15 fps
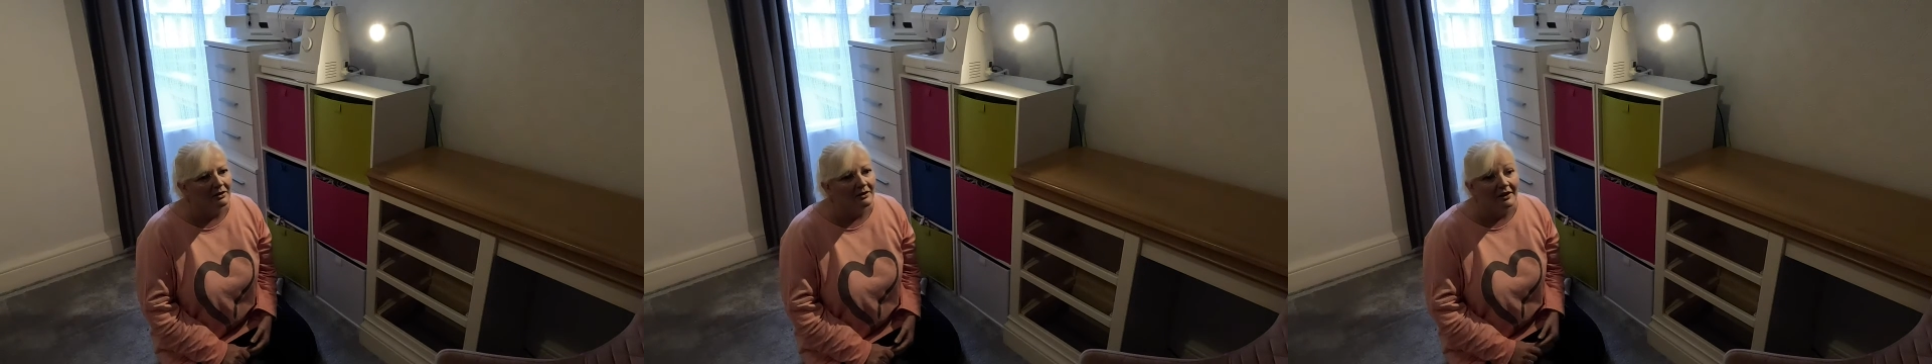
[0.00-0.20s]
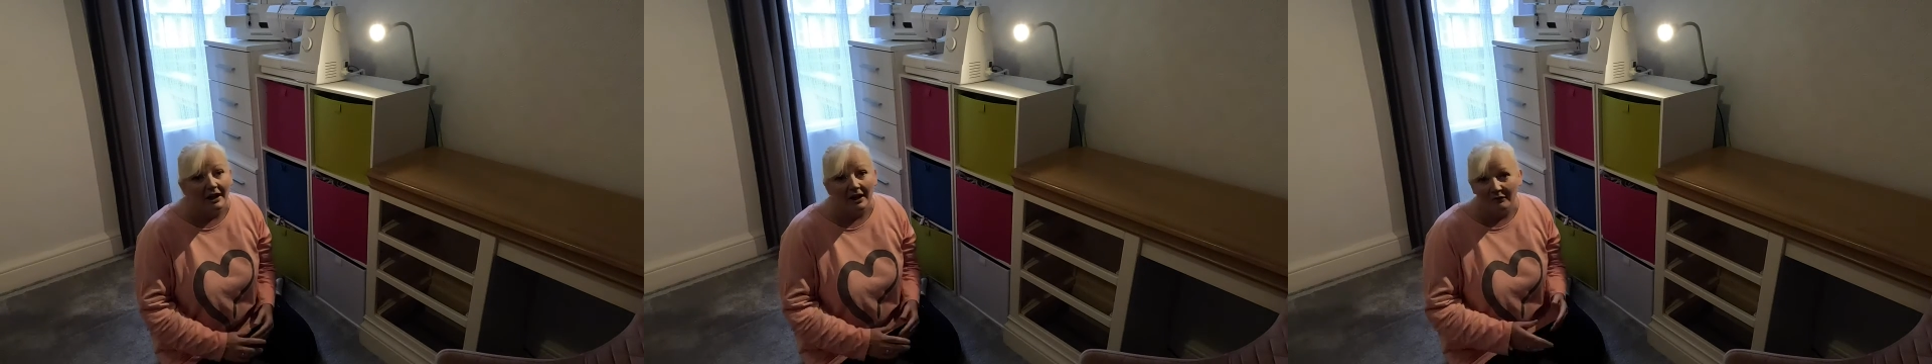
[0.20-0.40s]

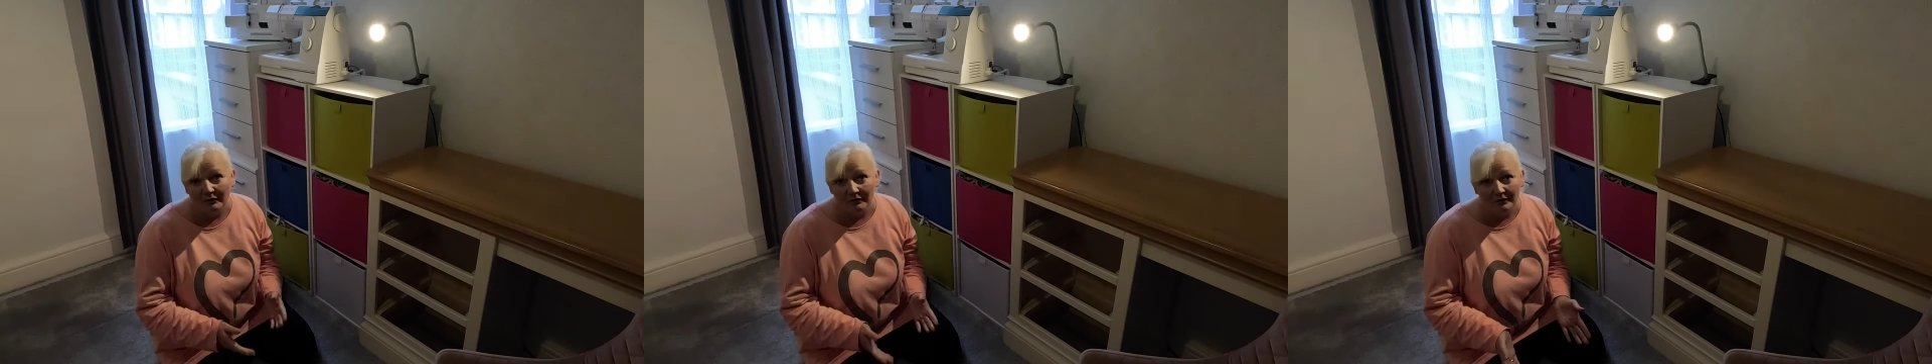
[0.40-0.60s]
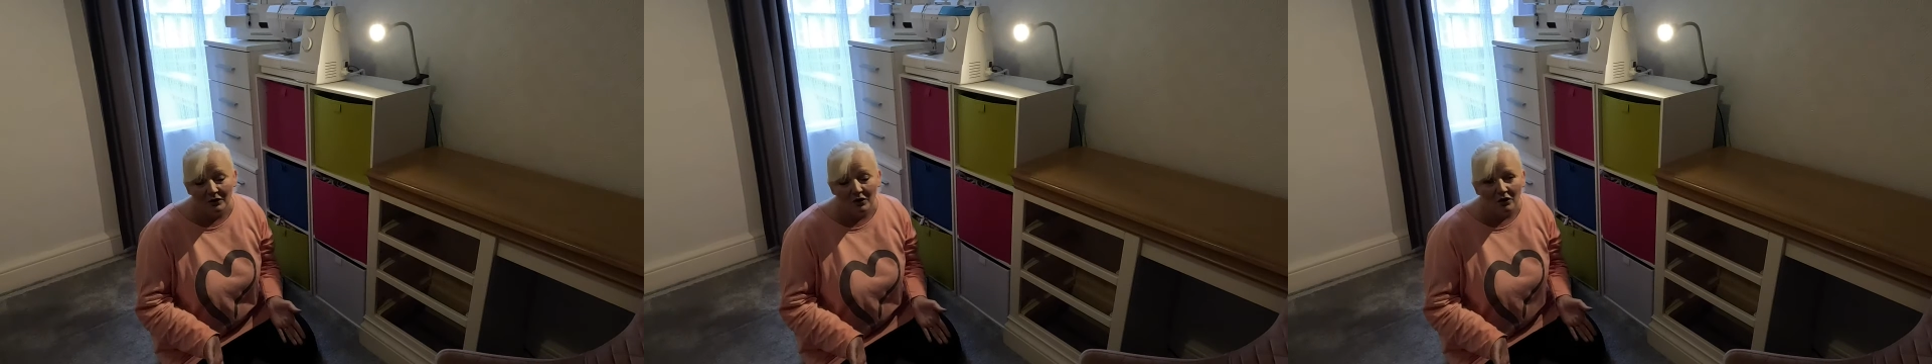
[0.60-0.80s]
that
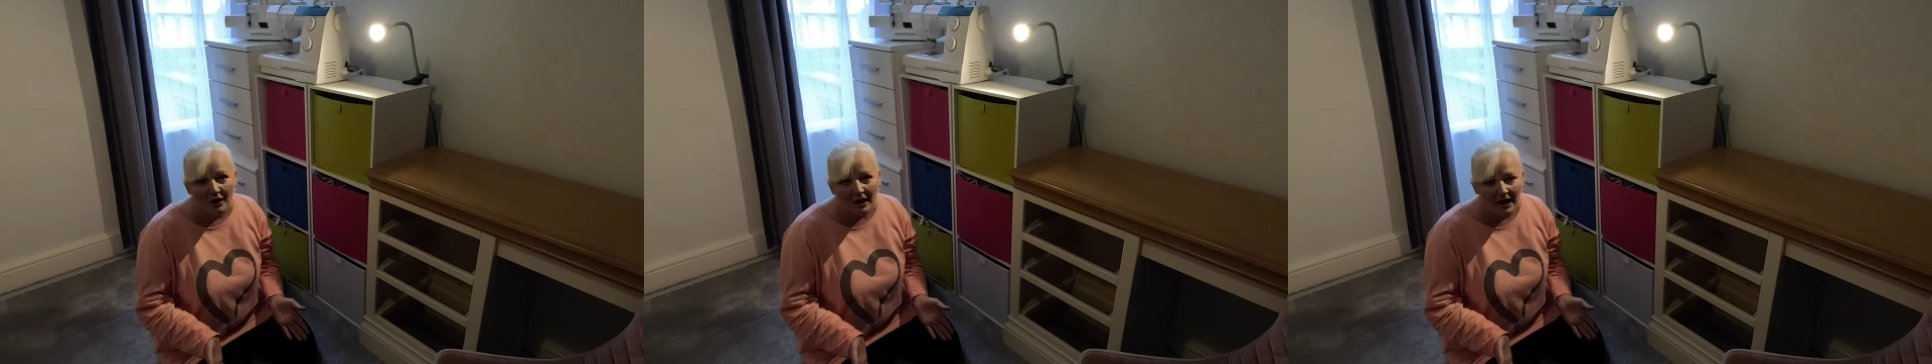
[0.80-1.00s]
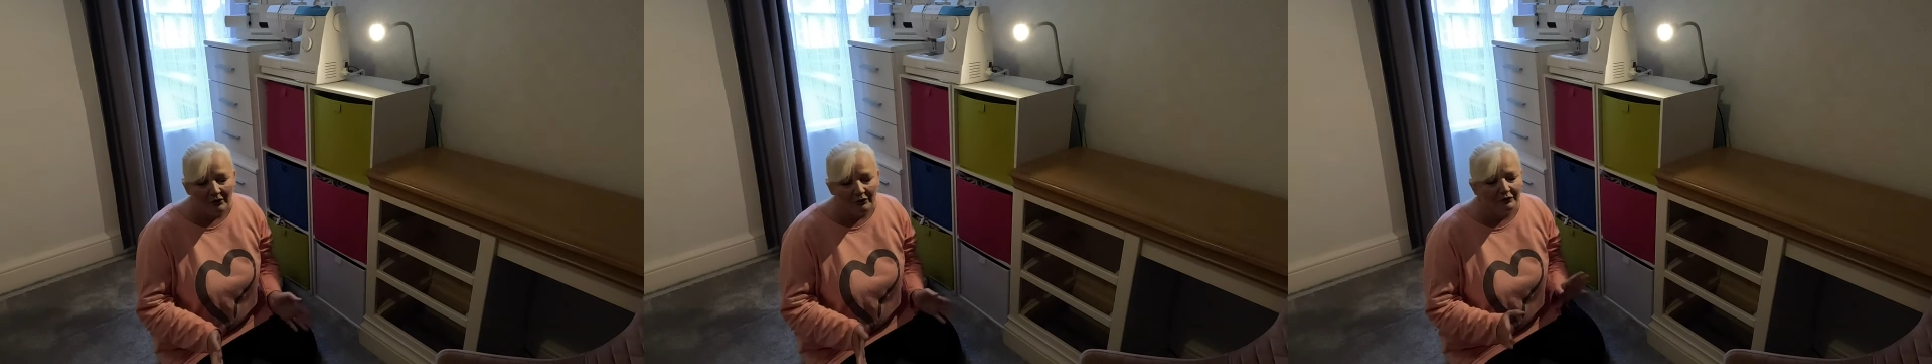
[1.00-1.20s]
I've
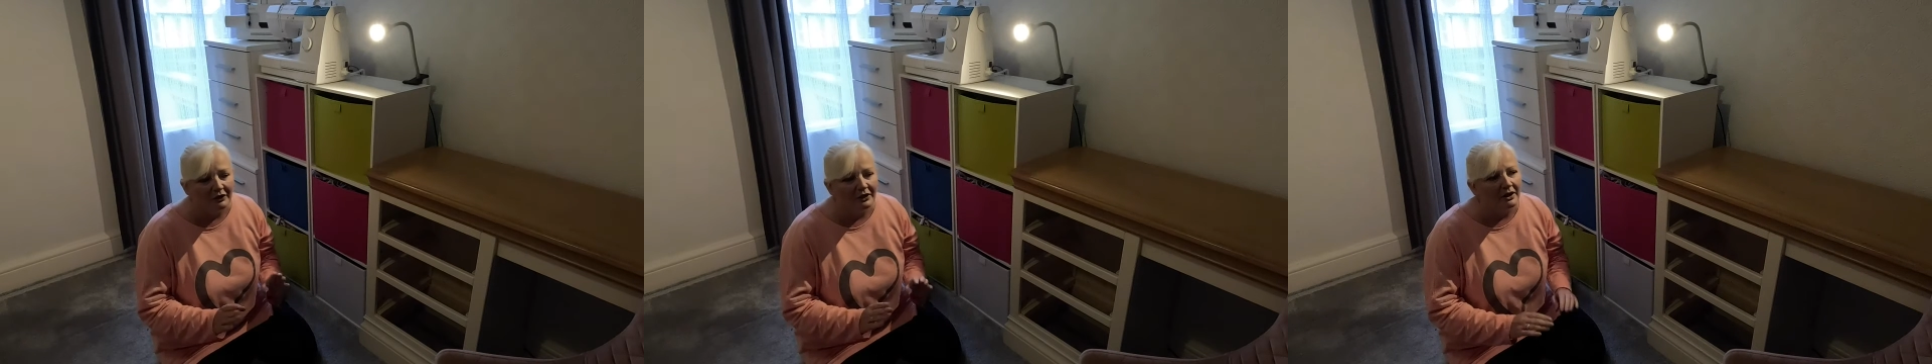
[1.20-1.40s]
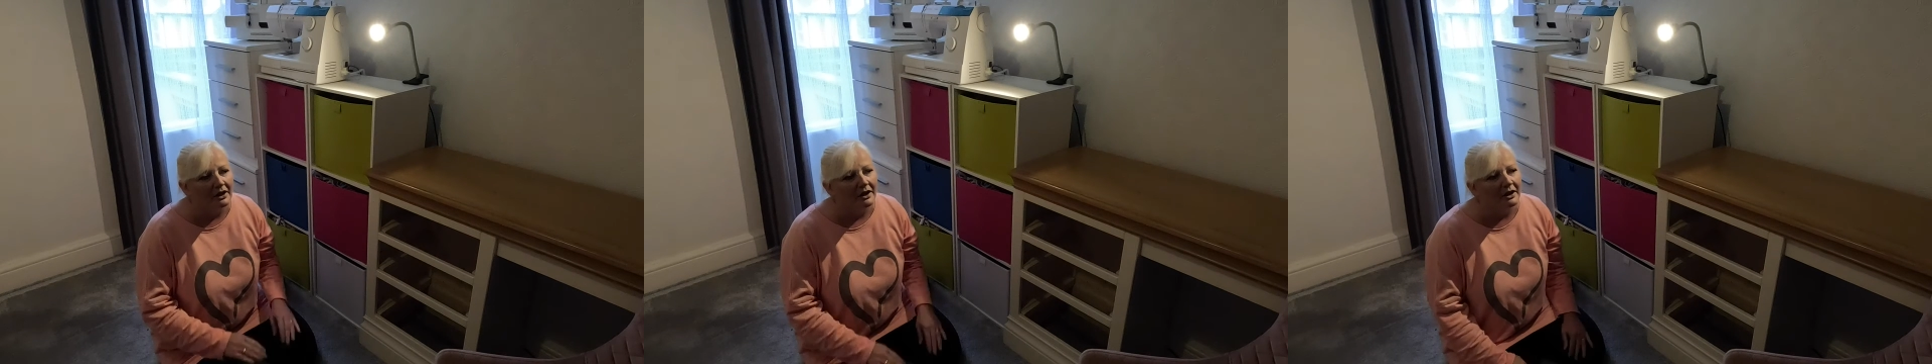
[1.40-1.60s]
got
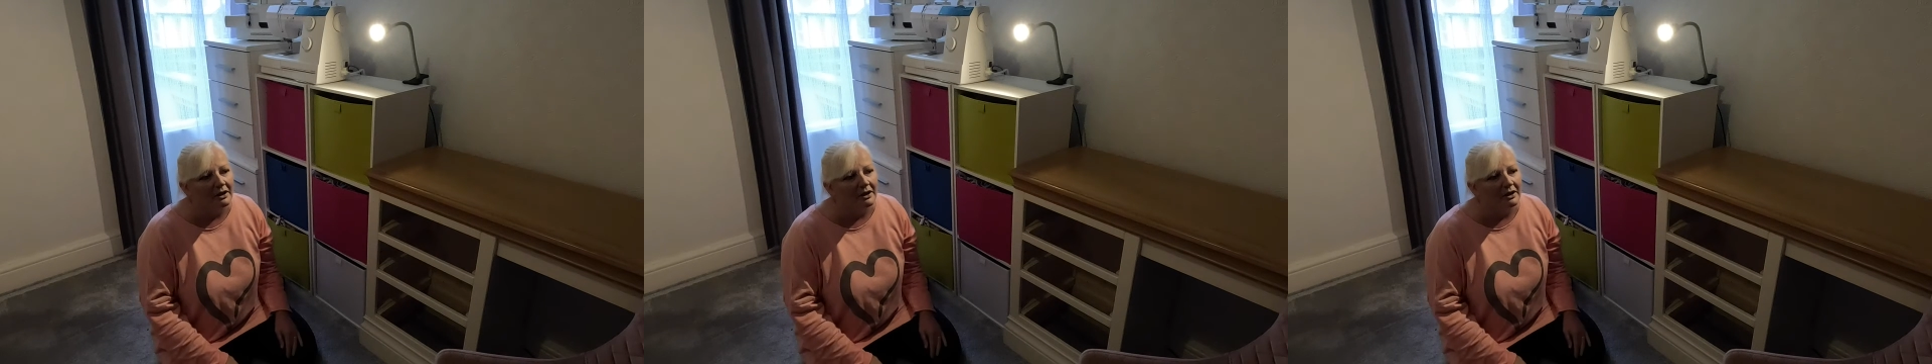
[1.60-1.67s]
left